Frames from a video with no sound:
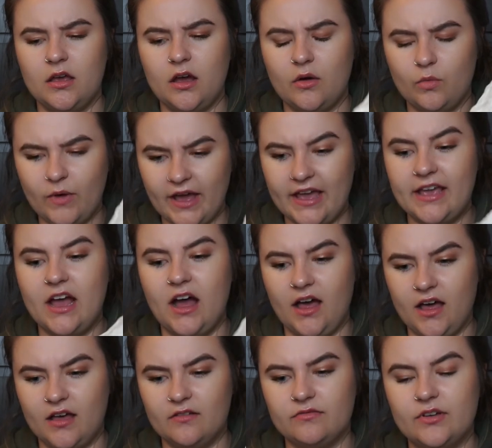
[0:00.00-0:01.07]
away
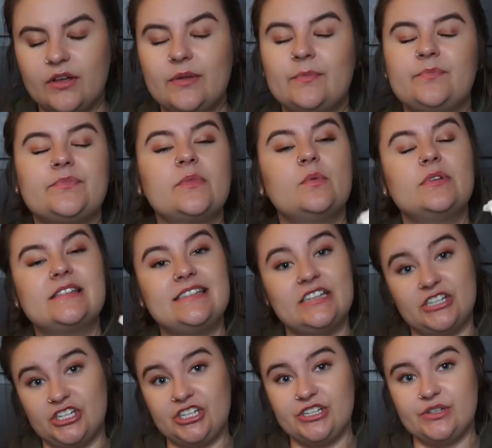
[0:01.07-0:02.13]
of was
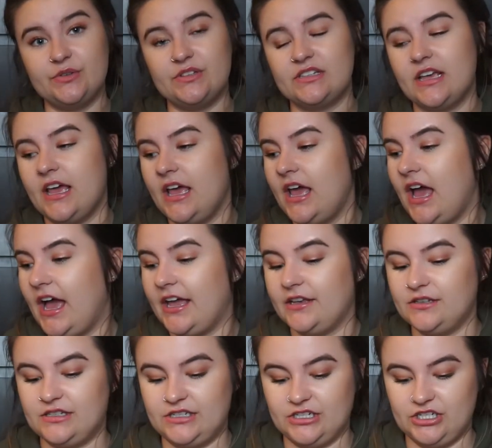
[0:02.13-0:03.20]
tissues. I
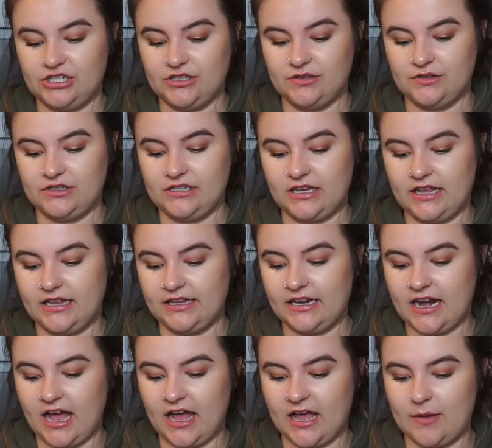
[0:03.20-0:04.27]
used tissues to
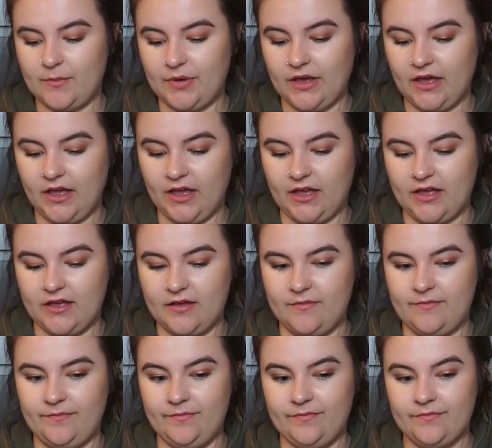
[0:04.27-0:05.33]
clean up
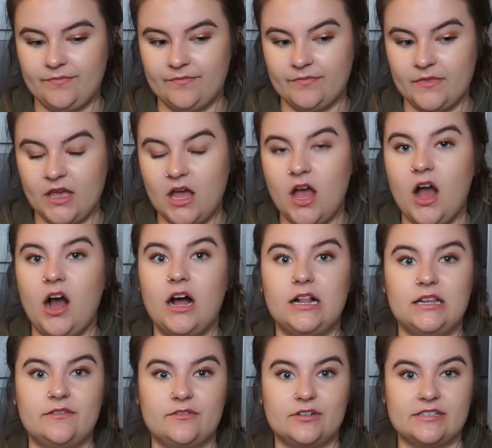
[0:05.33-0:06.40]
um,
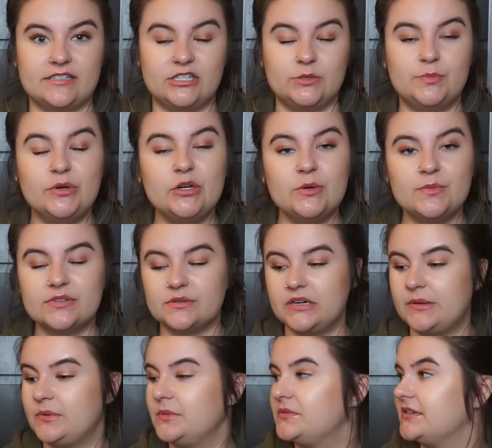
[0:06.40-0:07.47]
Oliver's little poops when
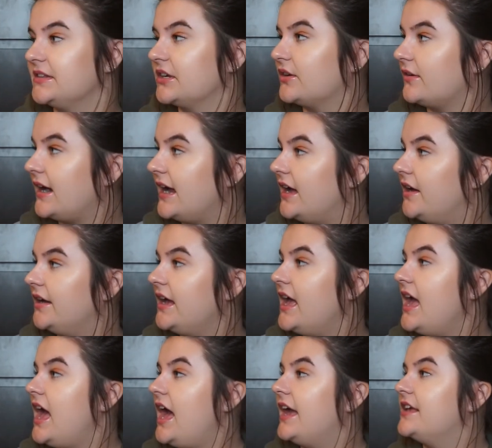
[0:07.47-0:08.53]
he poops on the ground.
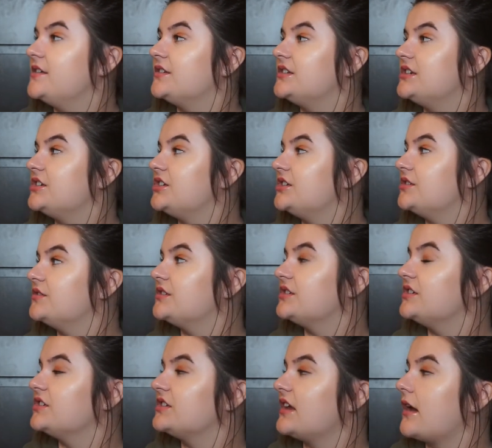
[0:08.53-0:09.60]
I use tissues
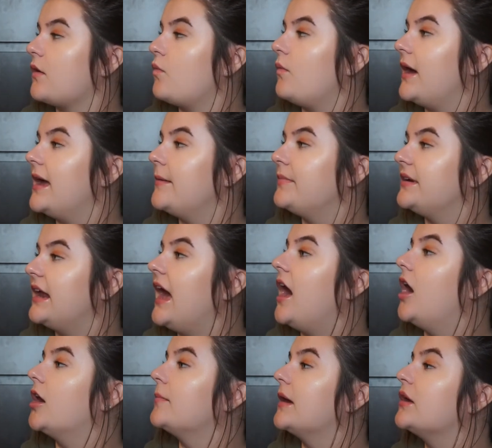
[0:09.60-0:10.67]
to just like wipe
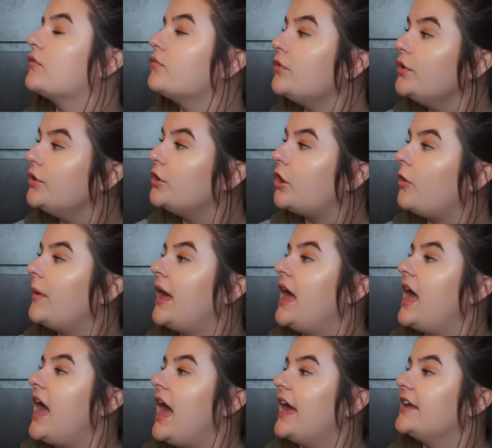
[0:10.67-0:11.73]
down my room.
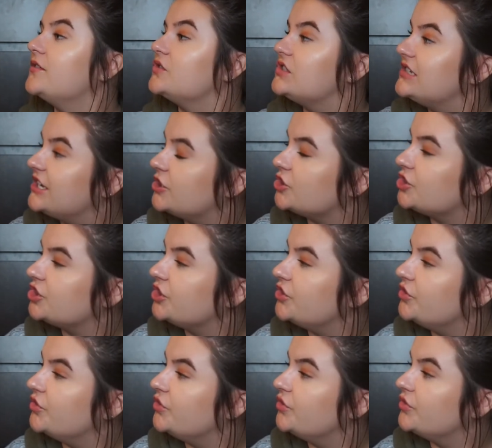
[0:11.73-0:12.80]
I use
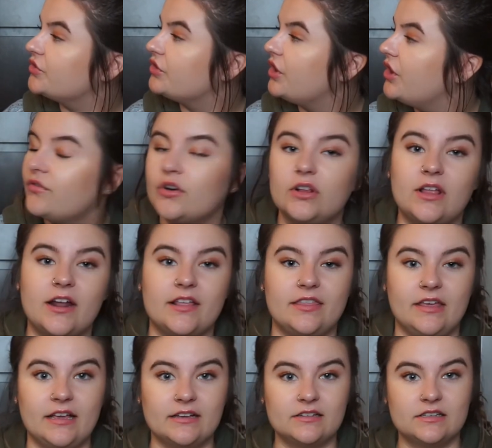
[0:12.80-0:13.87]
tissues for a lot of
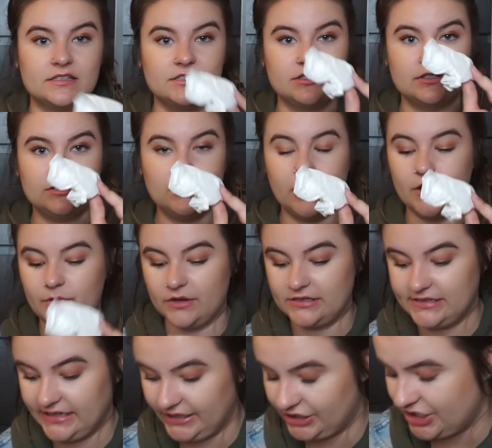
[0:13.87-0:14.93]
things. So
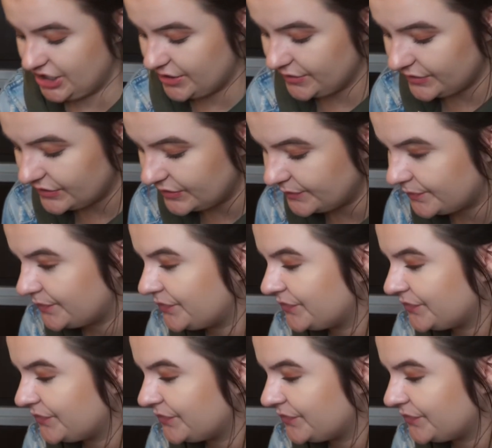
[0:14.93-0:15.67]
tissues.